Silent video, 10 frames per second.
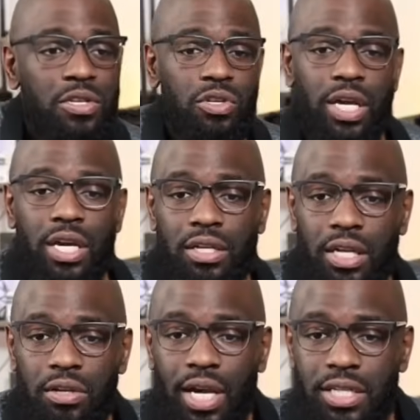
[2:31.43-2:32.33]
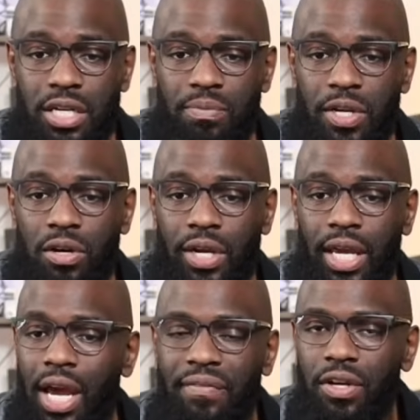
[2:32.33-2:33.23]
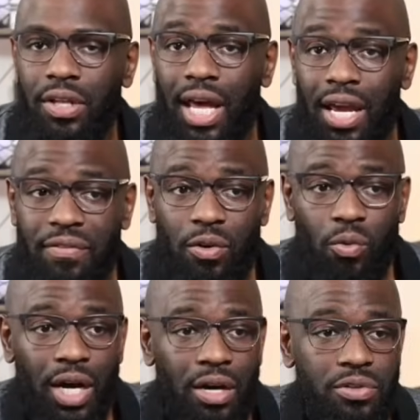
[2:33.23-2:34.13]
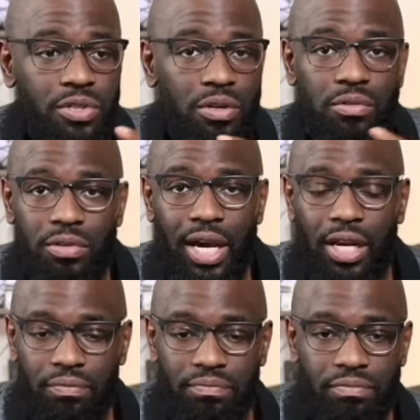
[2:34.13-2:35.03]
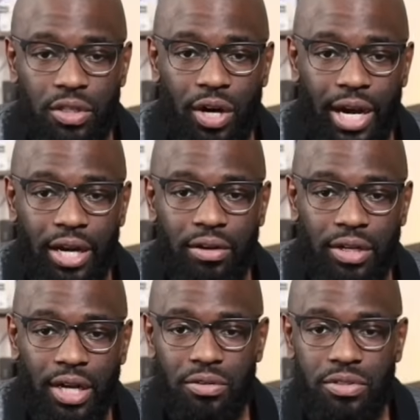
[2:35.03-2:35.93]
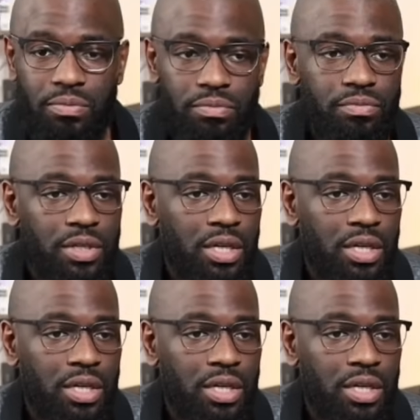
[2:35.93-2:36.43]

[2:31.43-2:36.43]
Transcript: So yeah, can you guys hear me okay? I haven't gone live in a while, so kind of, ironing out some,